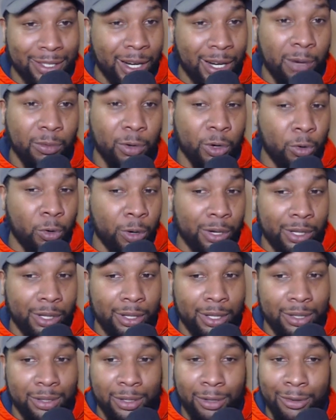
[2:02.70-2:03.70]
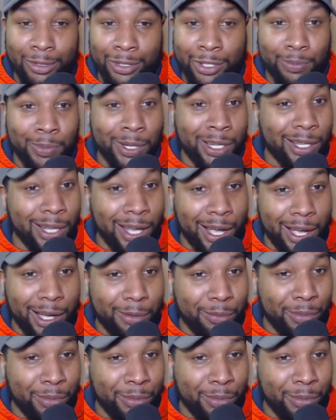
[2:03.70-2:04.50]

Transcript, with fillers: time recording this, so it's just been a lot.